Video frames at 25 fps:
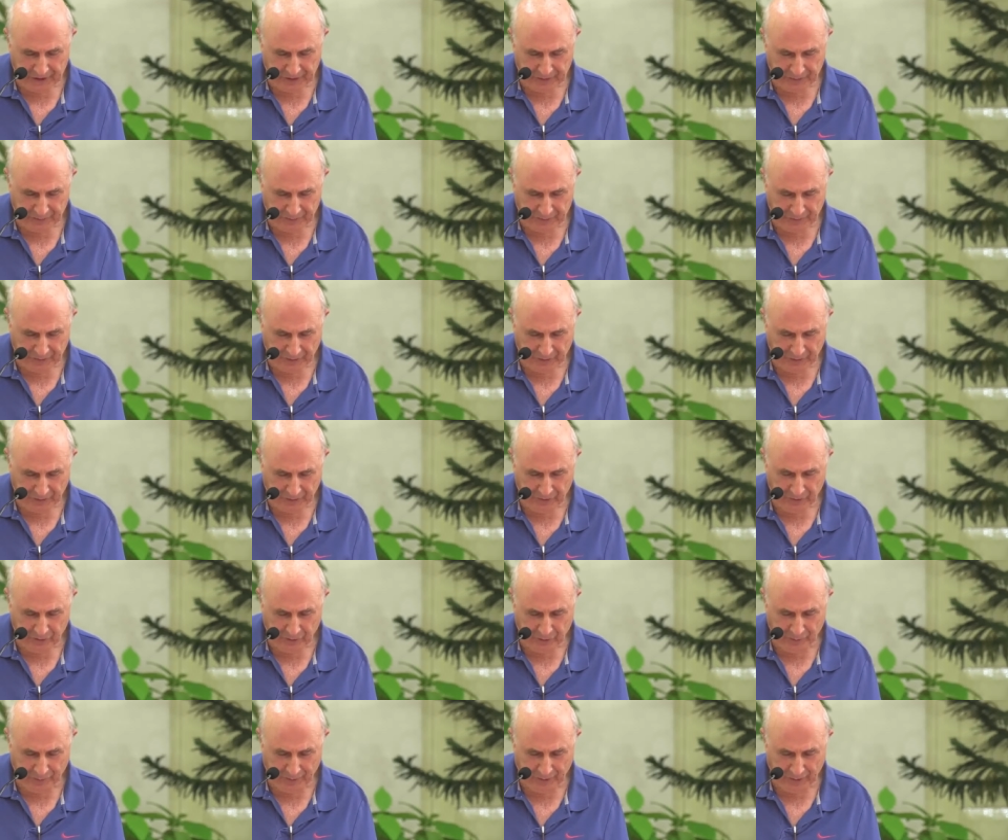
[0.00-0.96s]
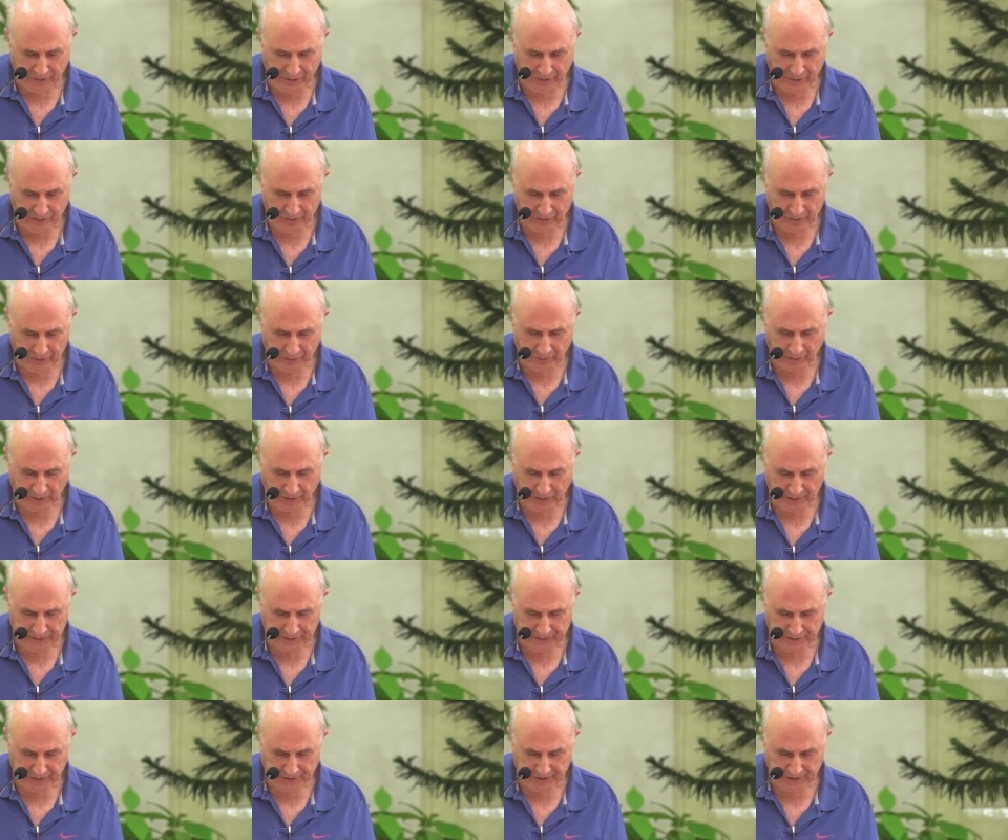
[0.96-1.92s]
to those who belong to
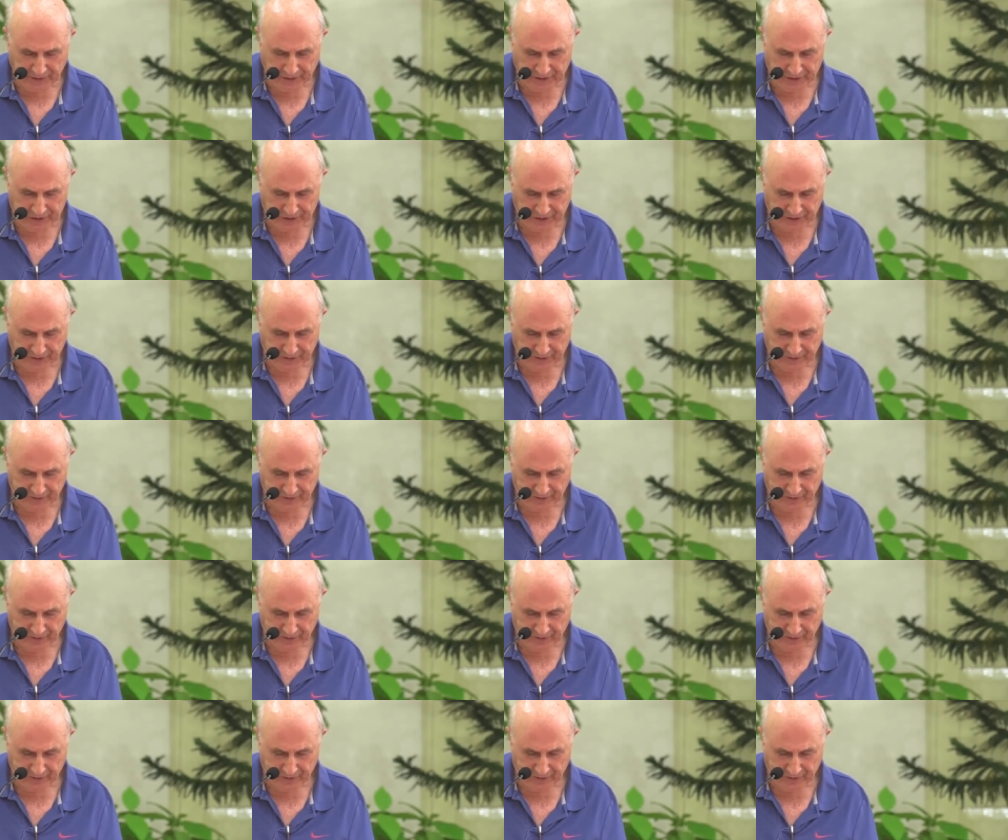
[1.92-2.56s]
other nations